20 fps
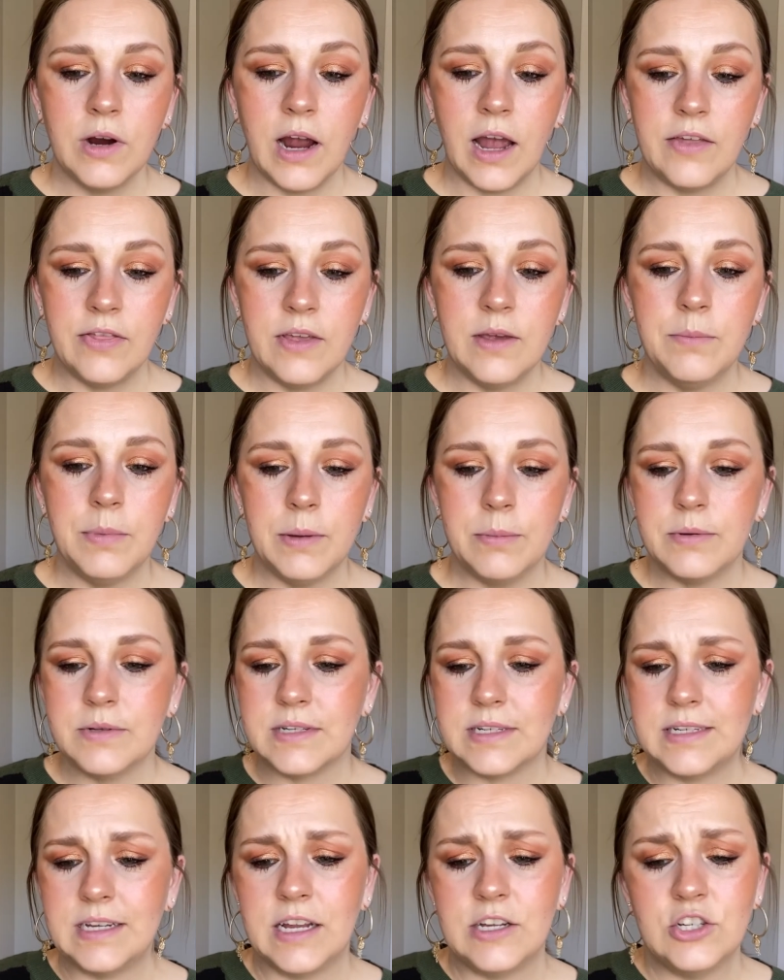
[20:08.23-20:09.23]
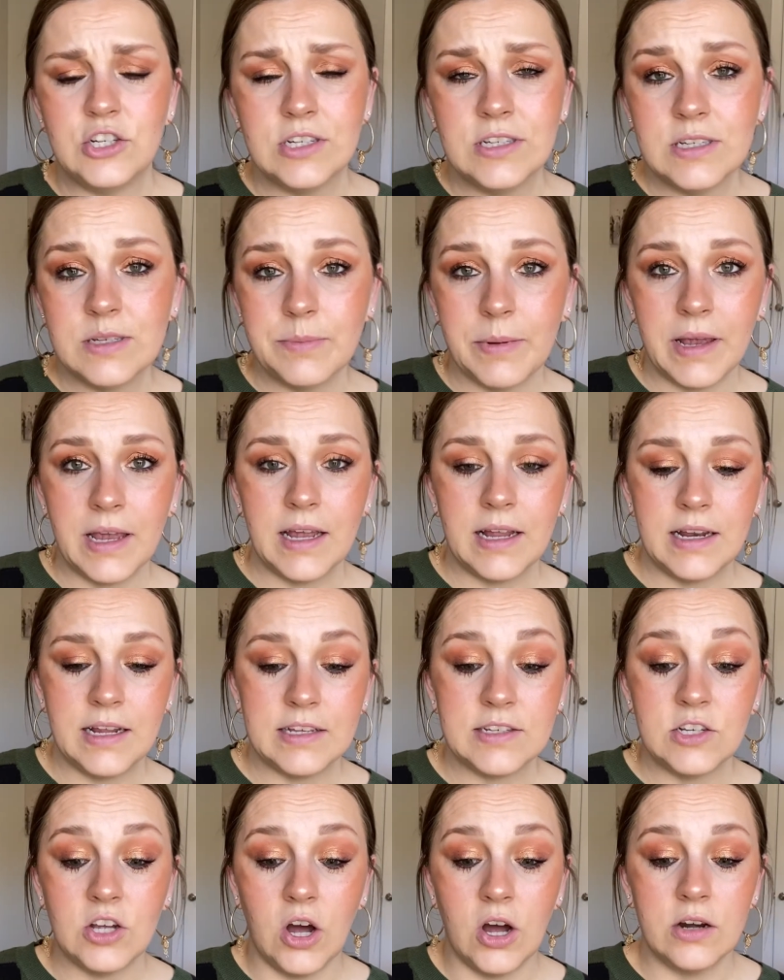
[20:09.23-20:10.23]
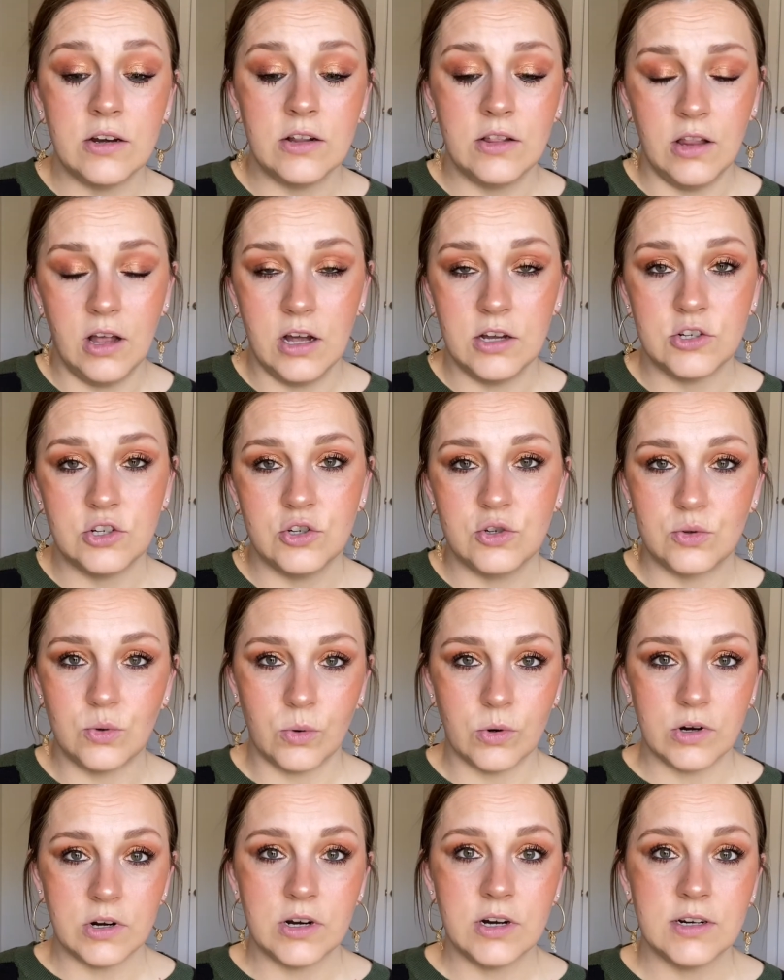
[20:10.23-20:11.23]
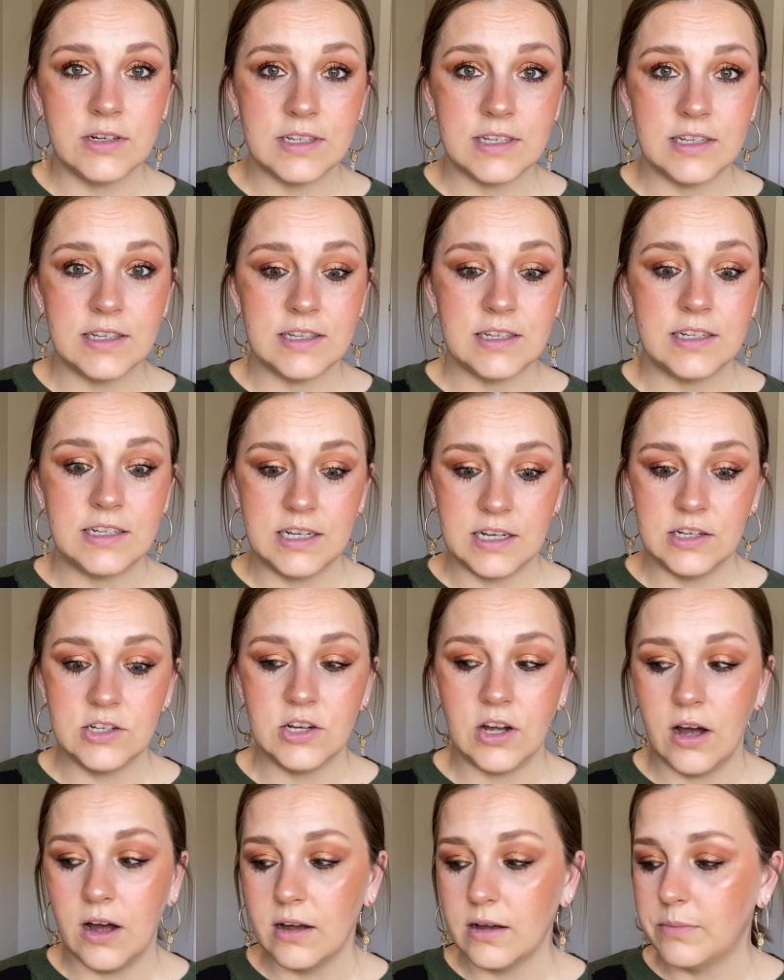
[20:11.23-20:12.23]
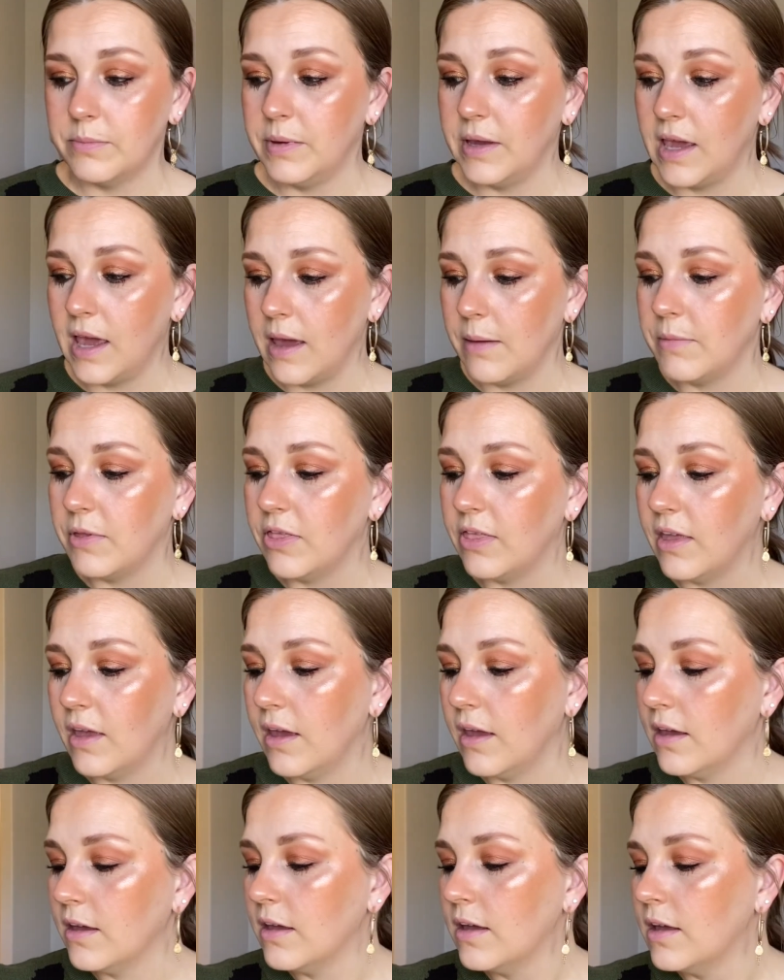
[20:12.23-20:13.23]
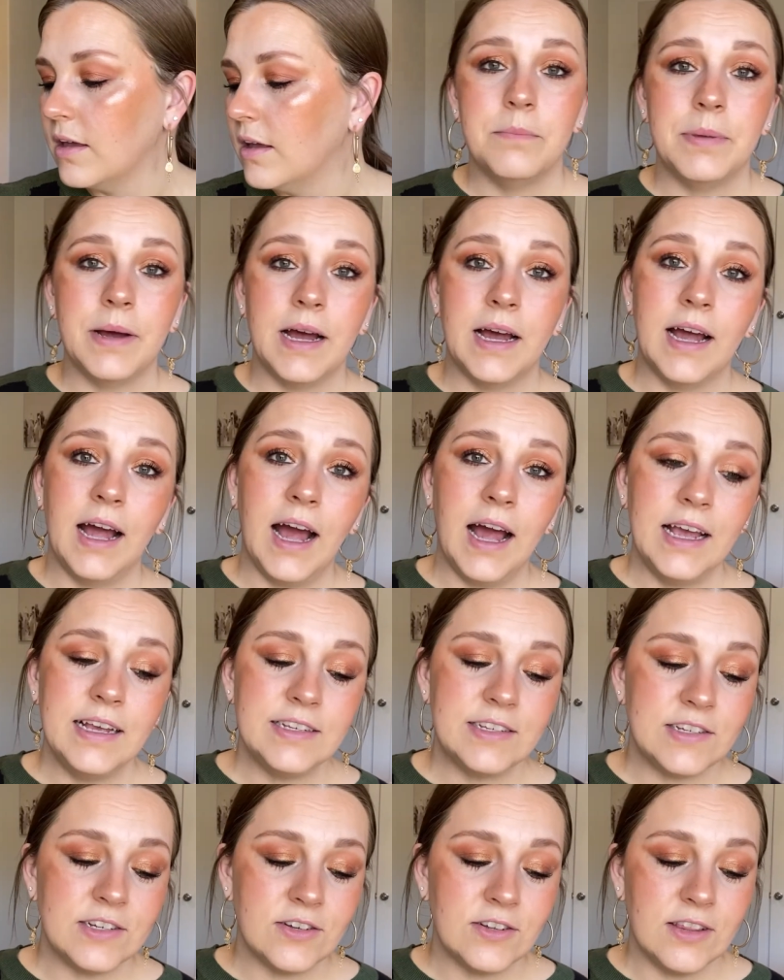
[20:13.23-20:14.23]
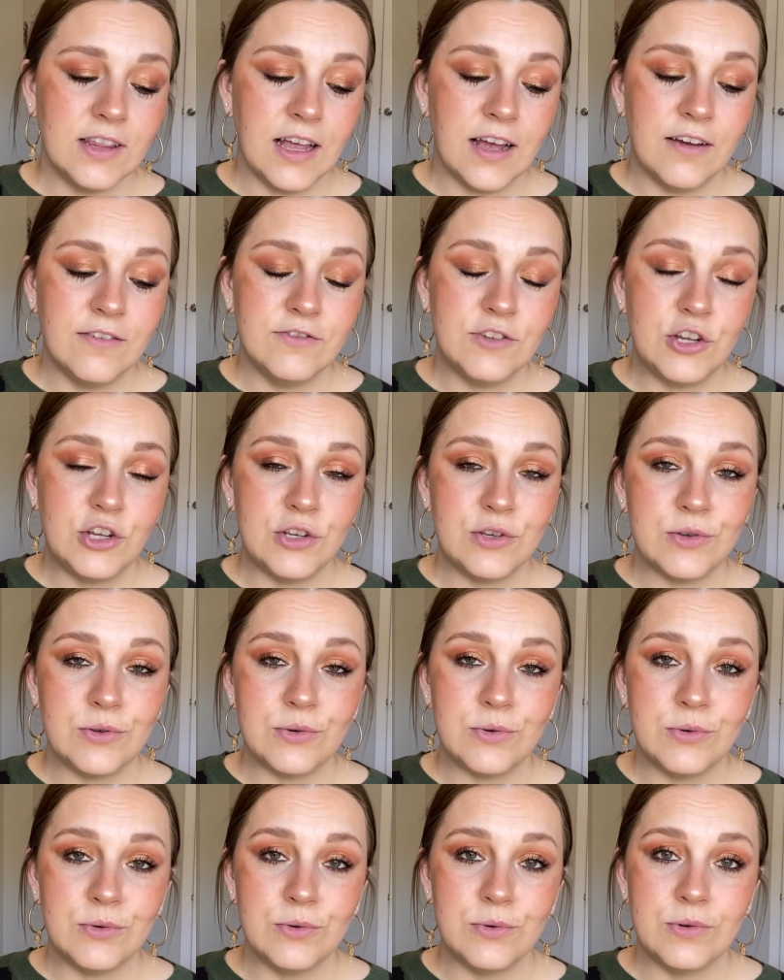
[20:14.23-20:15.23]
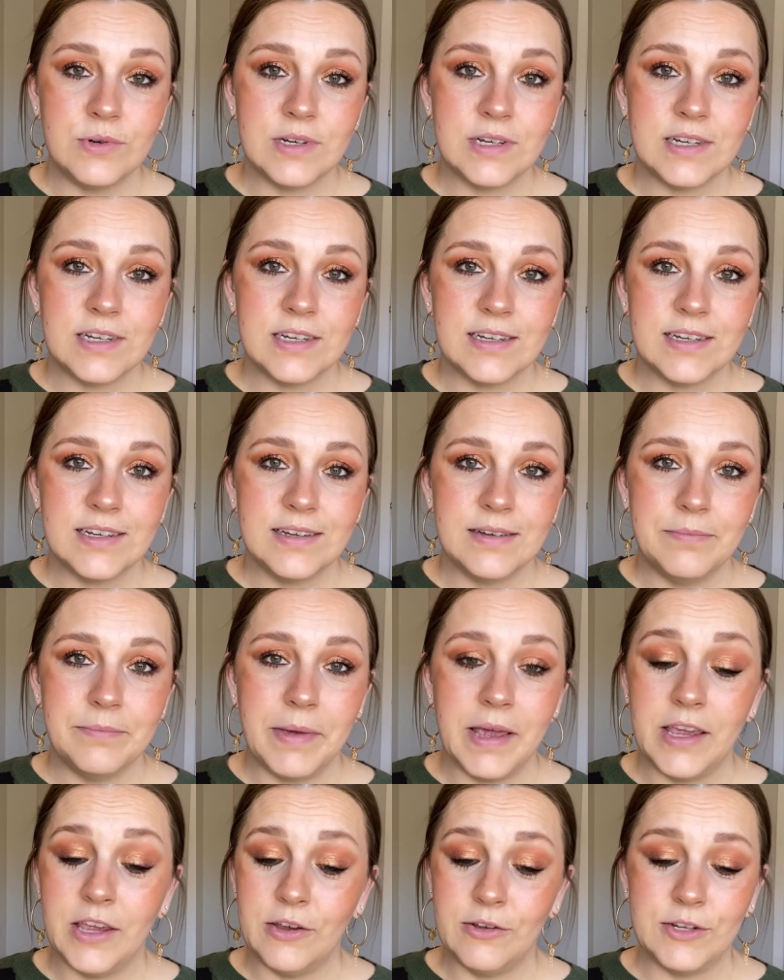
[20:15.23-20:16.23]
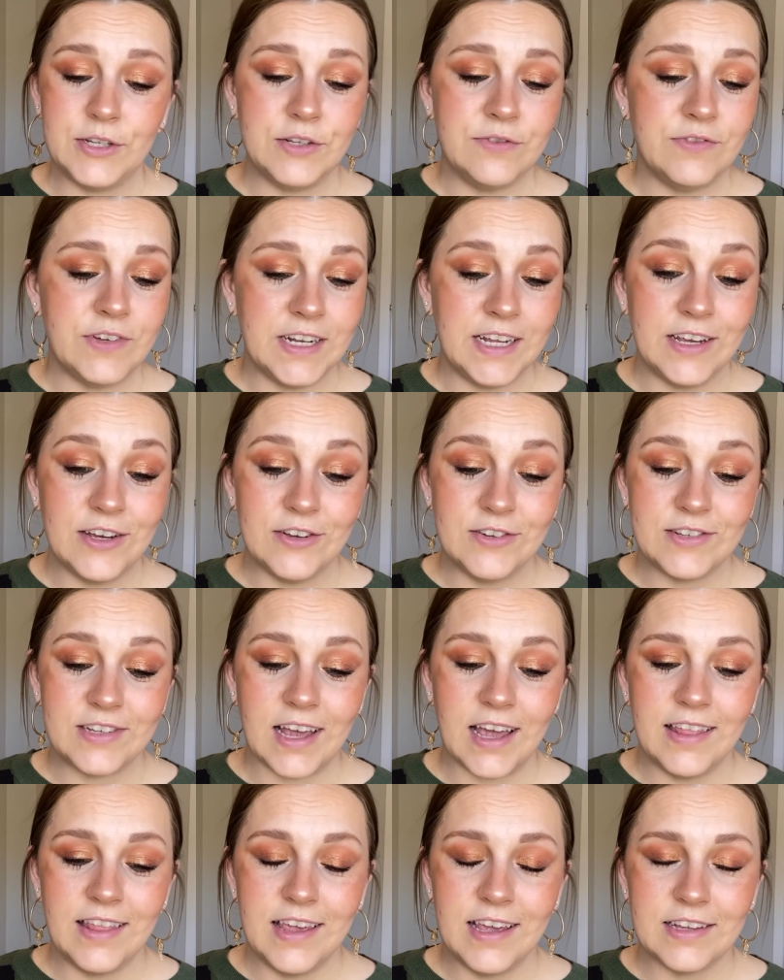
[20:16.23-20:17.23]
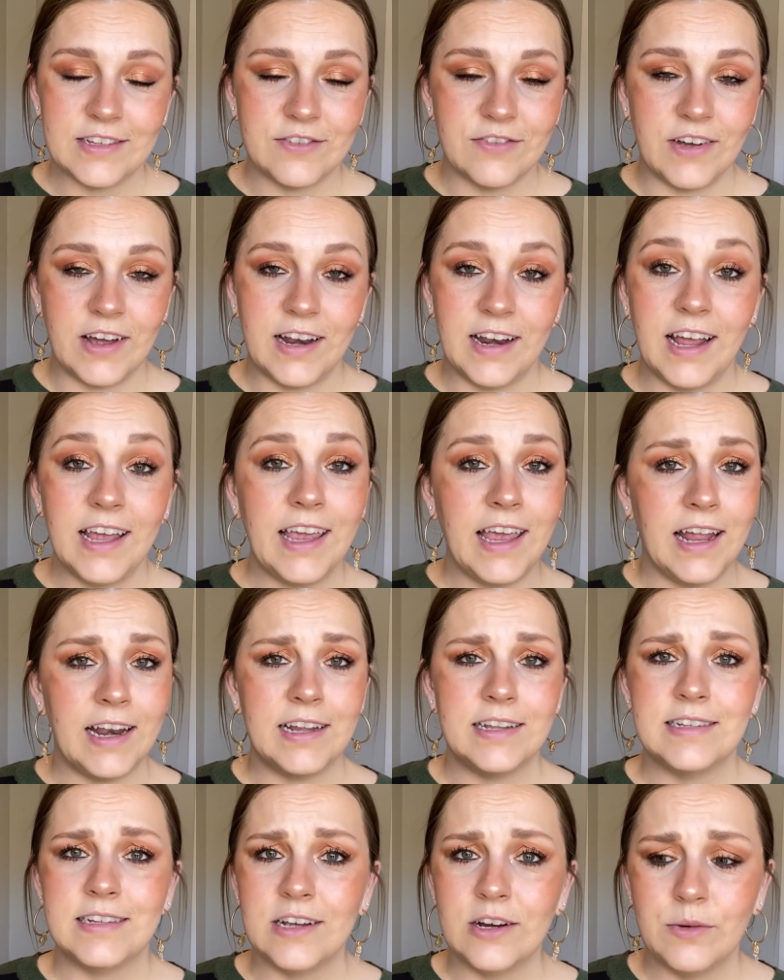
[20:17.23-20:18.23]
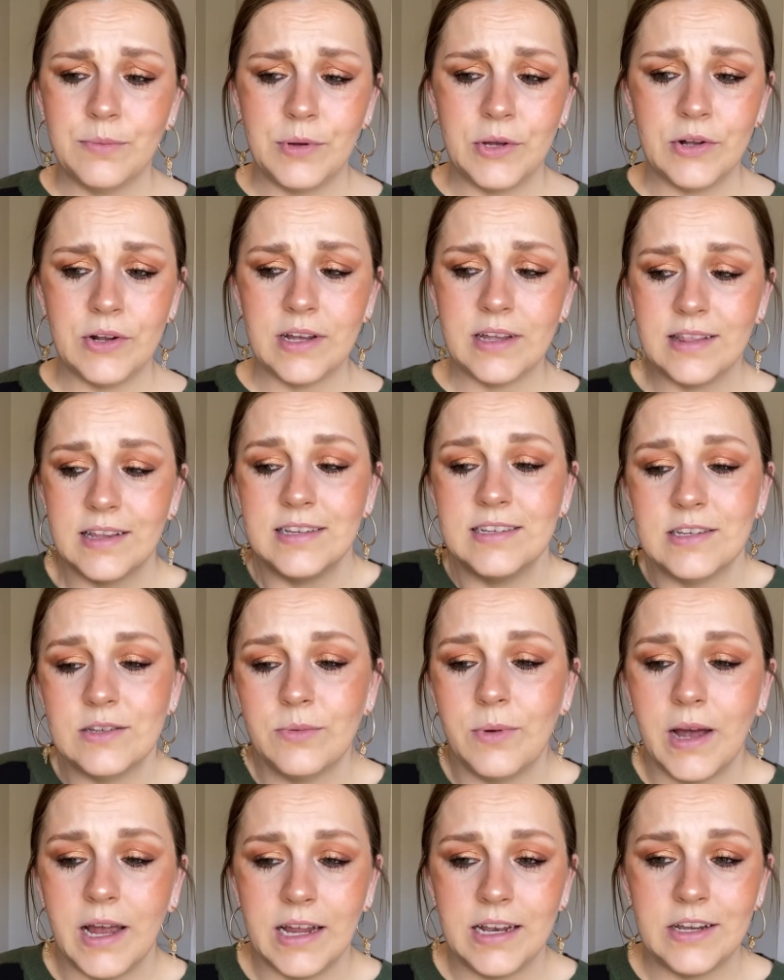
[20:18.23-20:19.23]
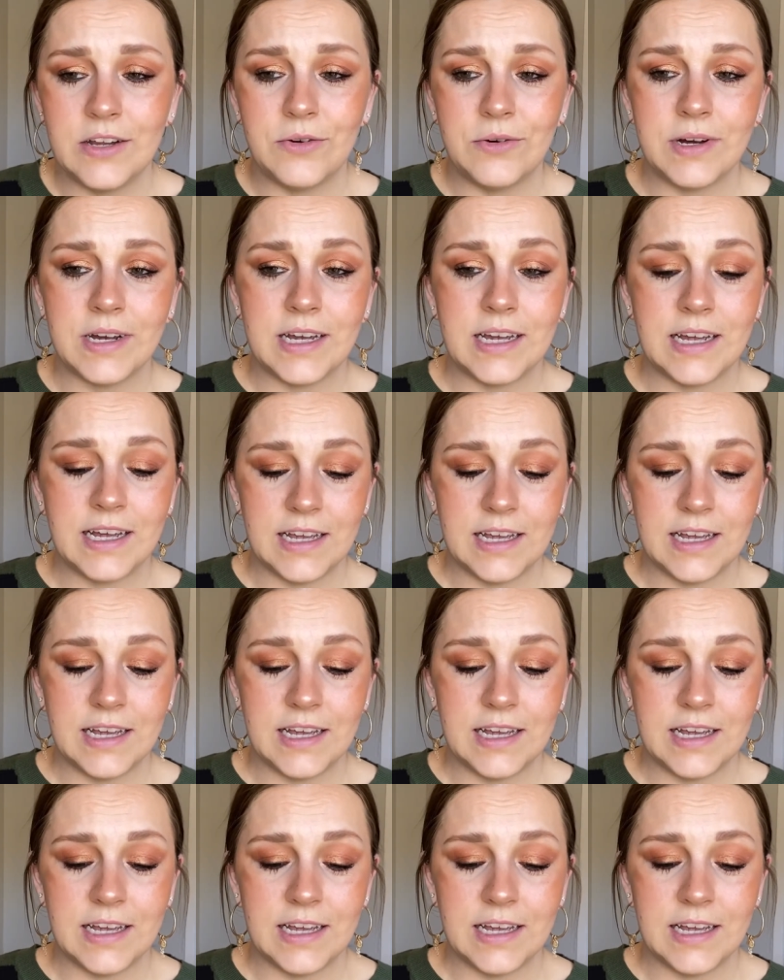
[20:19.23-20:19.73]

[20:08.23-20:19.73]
I think people's attention span has gotten a lot shorter since TikTok became a thing, but I still love to make YouTube videos. I think it's fun. Again, it's therapeutic. This is why I do it.